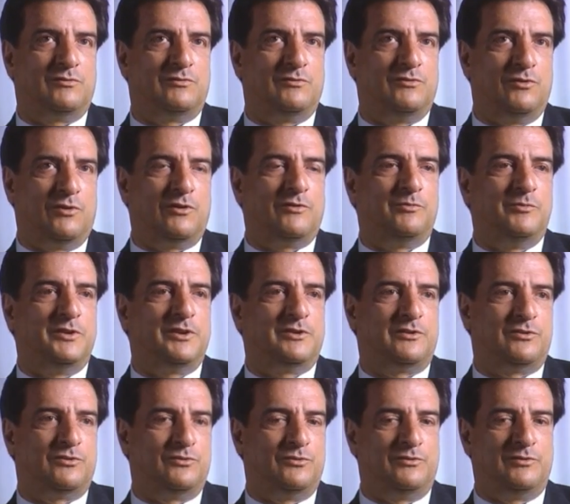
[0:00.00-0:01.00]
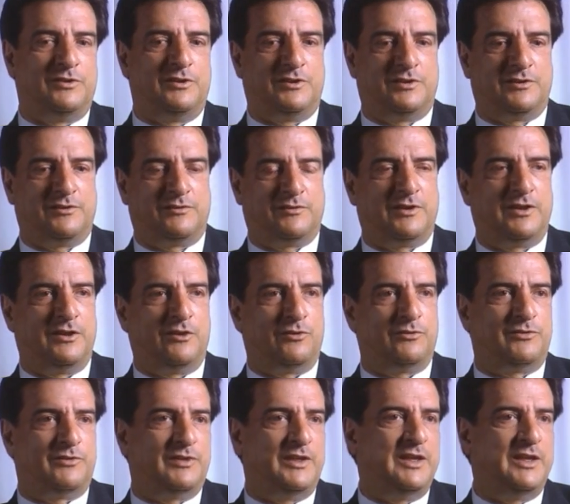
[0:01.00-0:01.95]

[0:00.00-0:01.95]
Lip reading: government, through their health